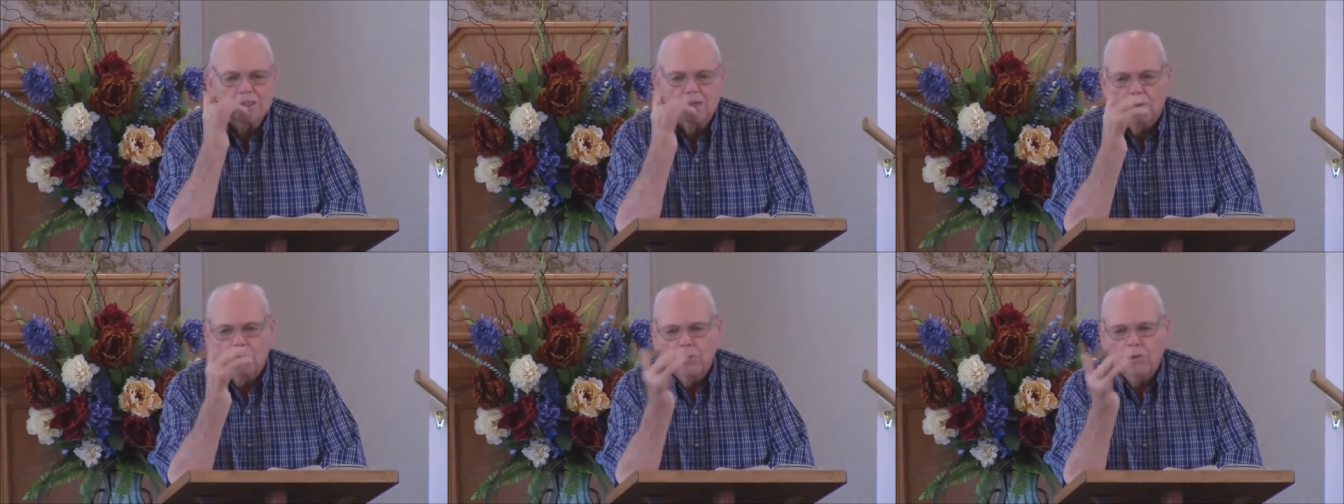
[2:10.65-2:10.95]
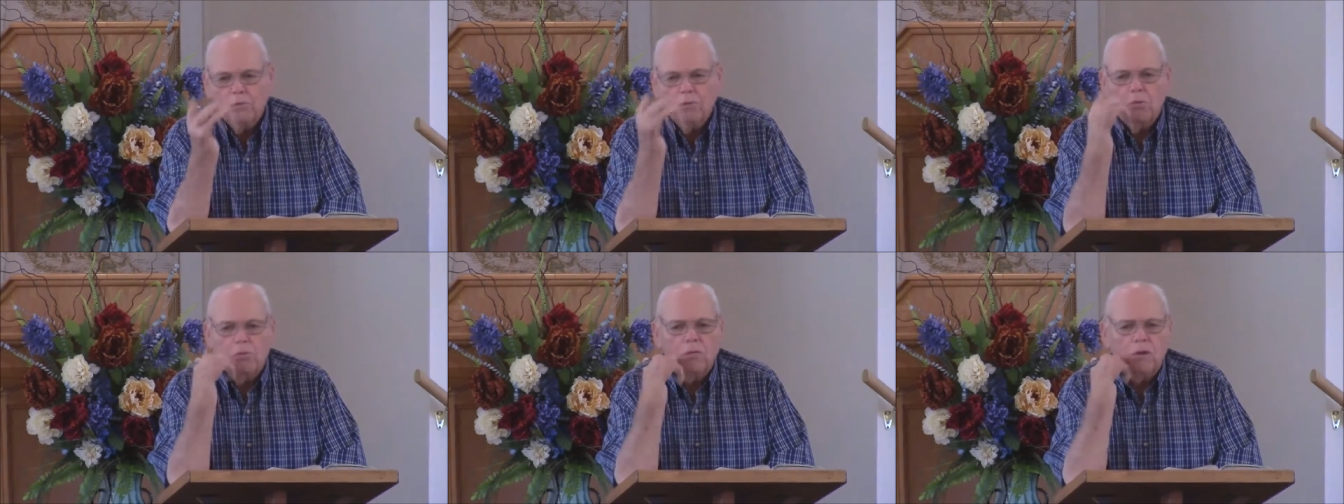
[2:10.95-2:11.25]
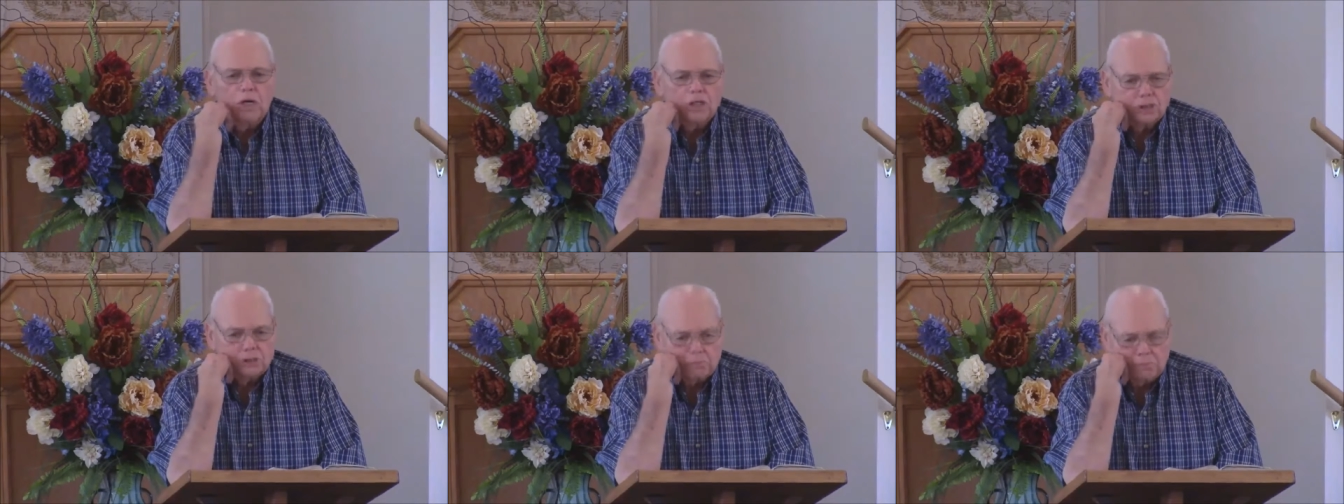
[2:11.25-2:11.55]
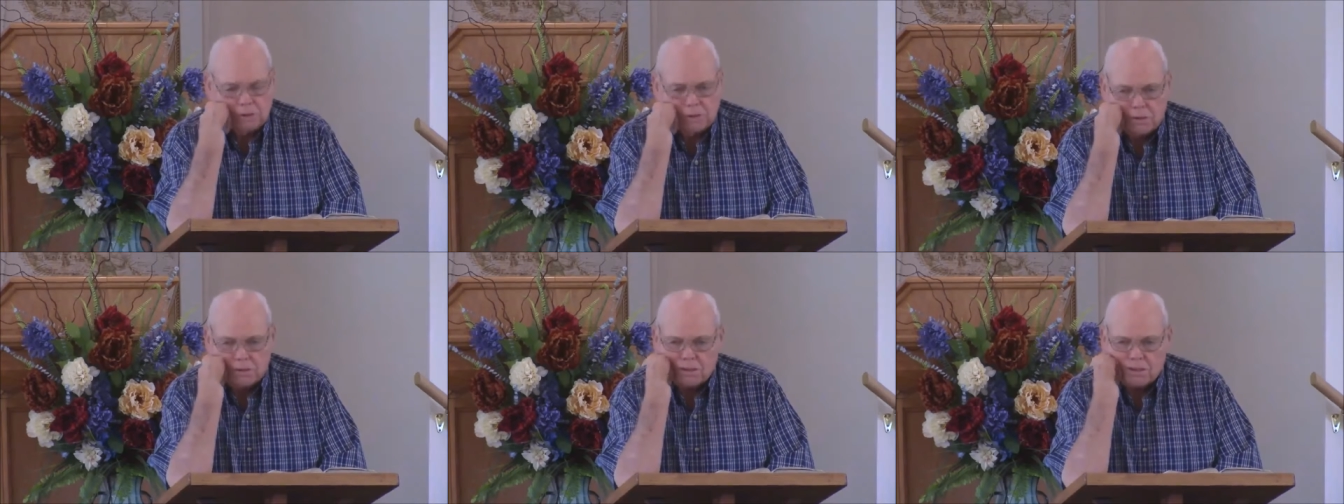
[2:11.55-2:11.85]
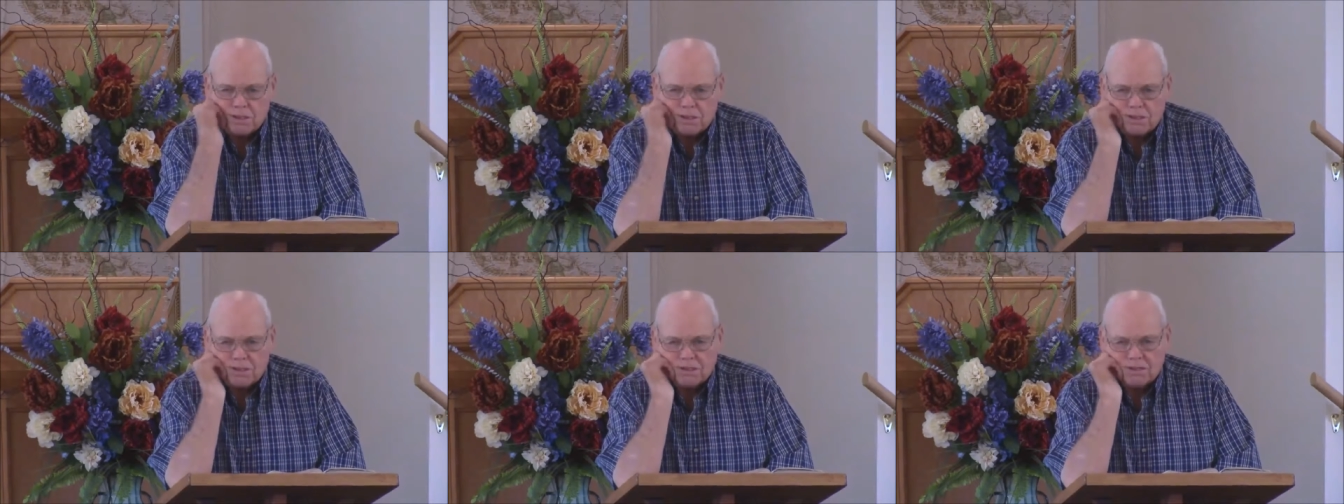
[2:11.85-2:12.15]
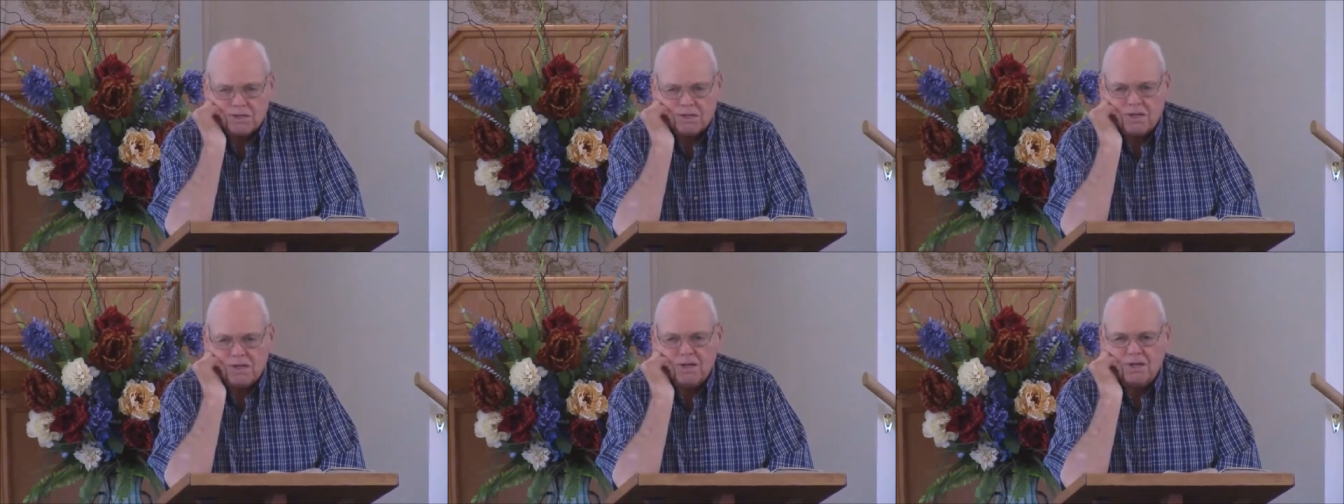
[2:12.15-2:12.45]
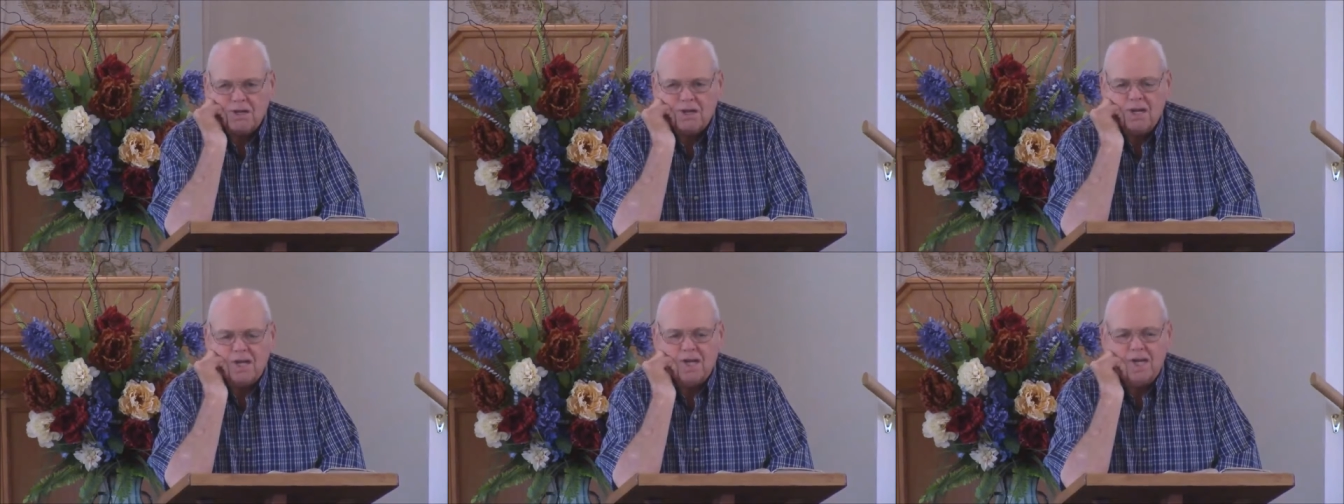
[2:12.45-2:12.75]
We were watching,
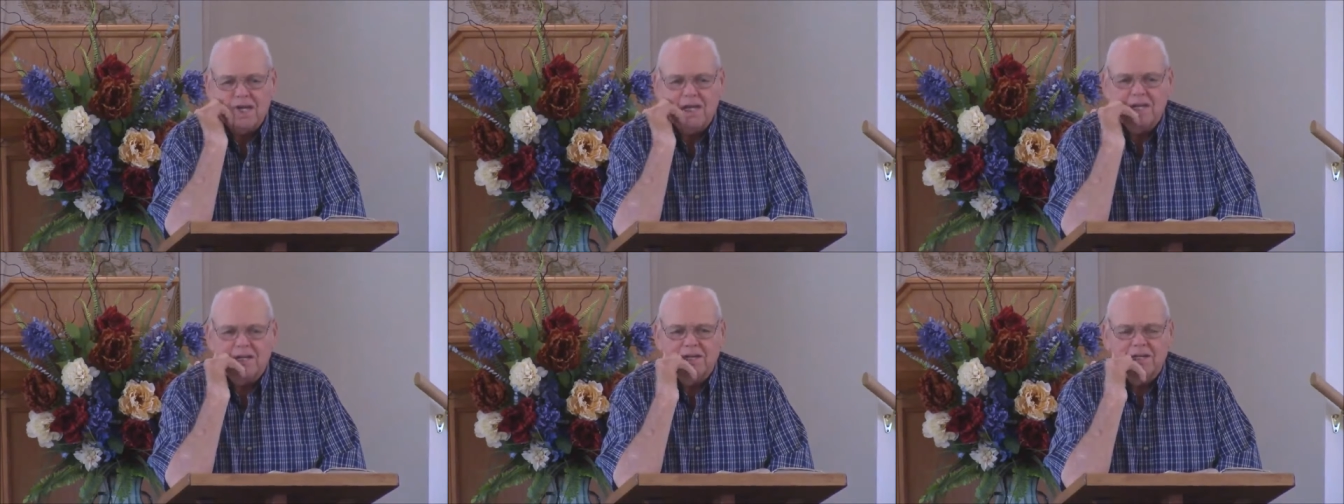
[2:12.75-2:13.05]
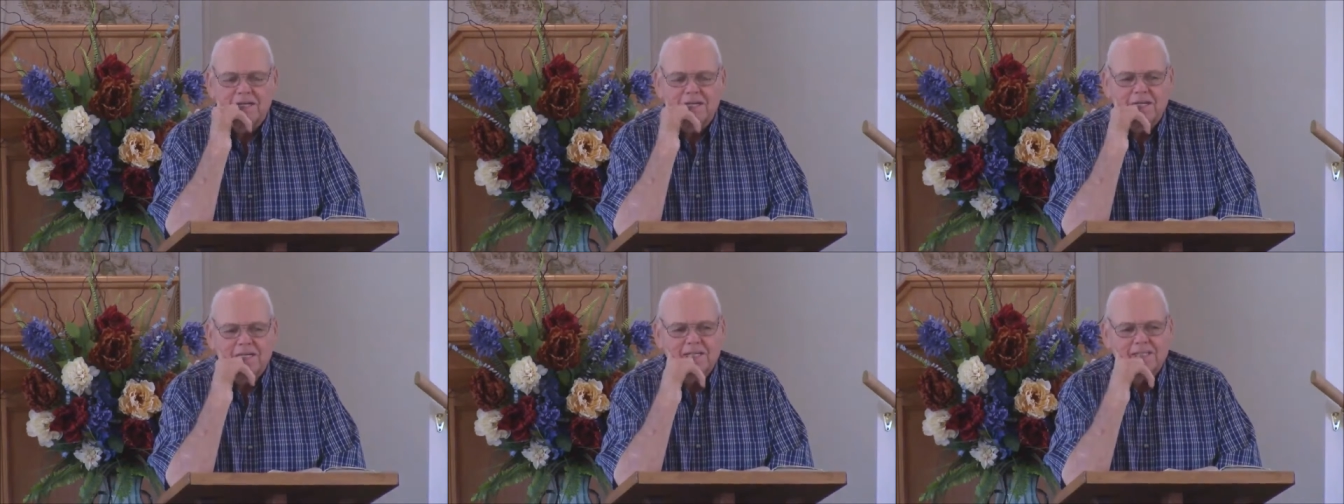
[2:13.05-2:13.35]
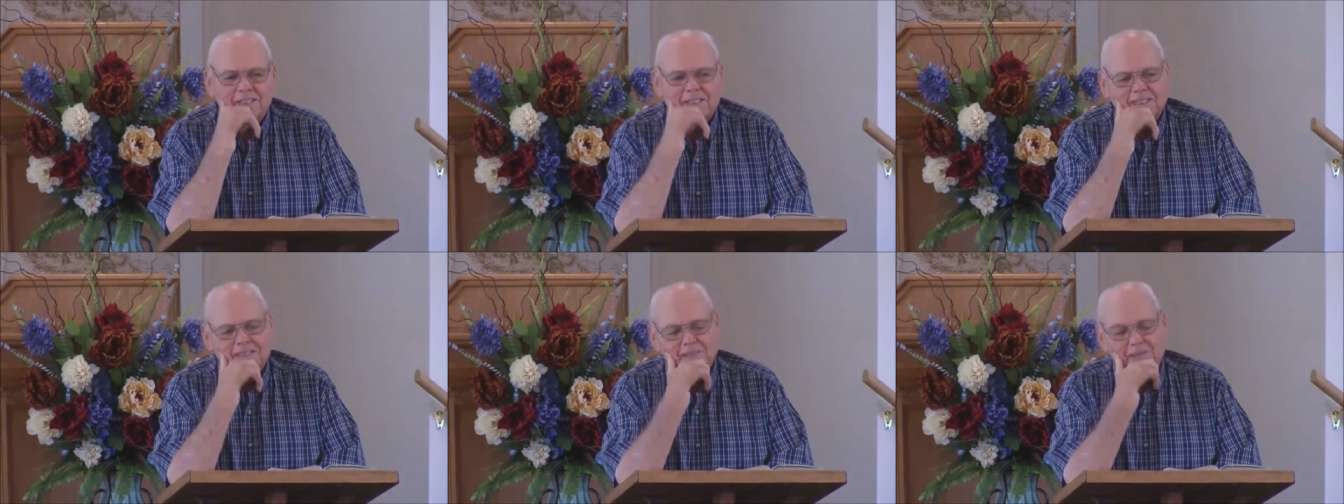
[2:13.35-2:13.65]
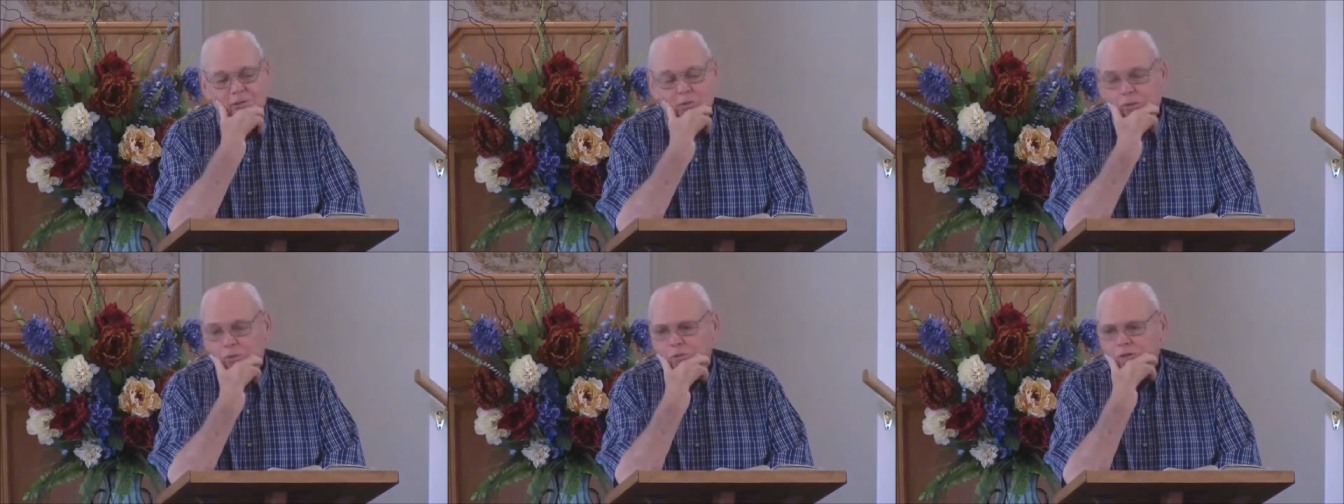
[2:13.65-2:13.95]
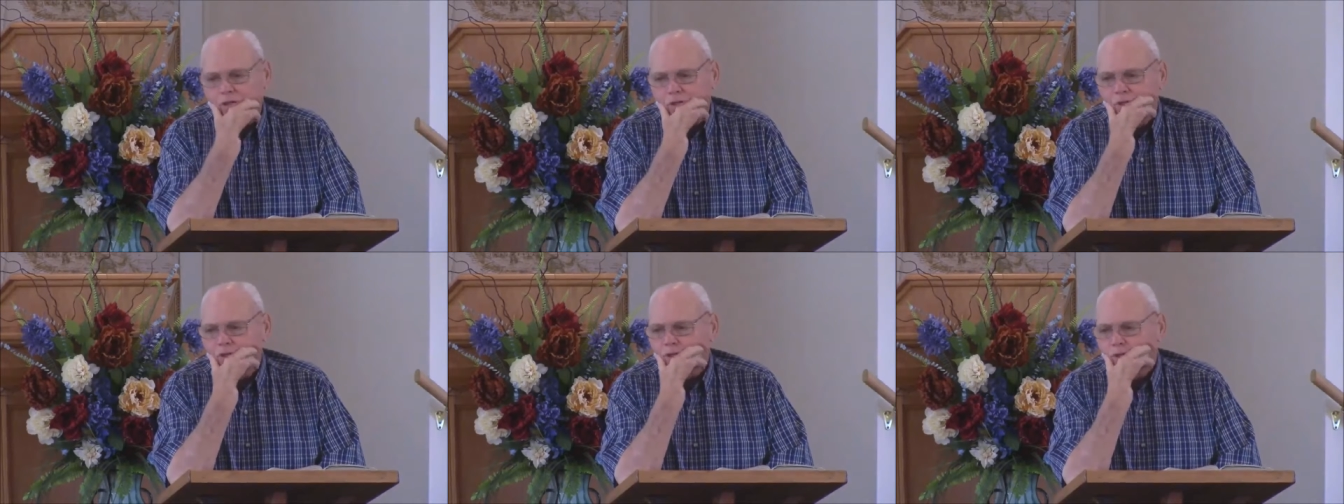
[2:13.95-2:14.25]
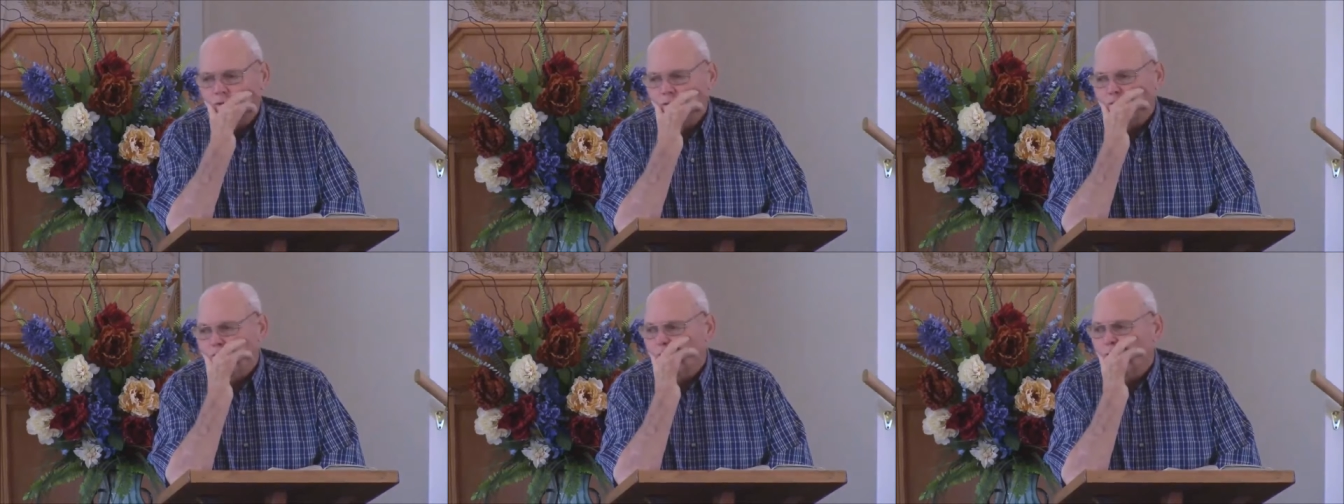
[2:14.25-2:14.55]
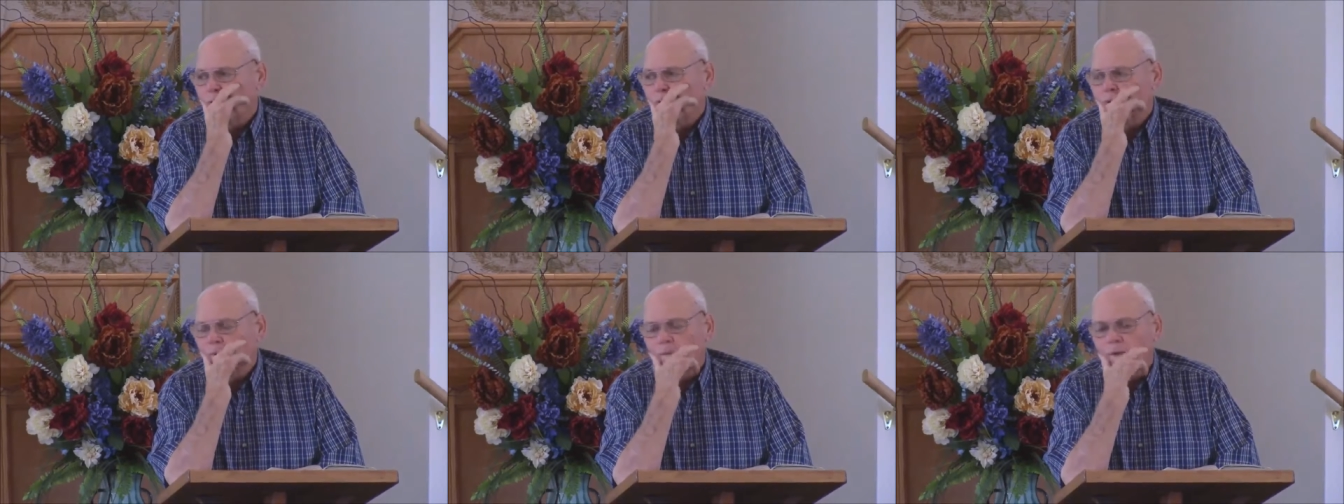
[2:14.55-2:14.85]
and we wasn't doing our
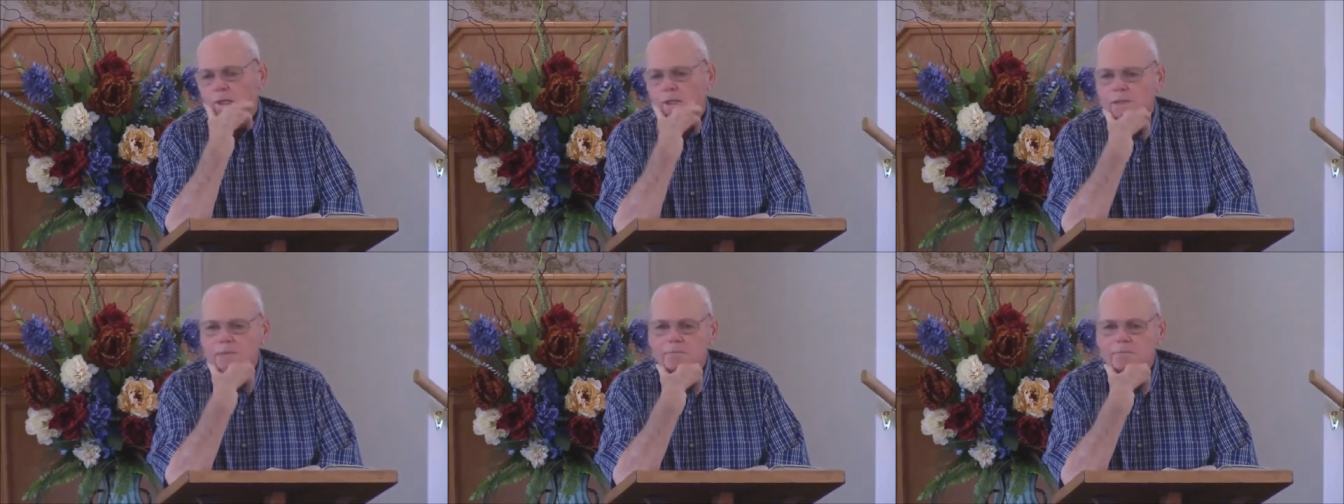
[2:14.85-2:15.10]
job.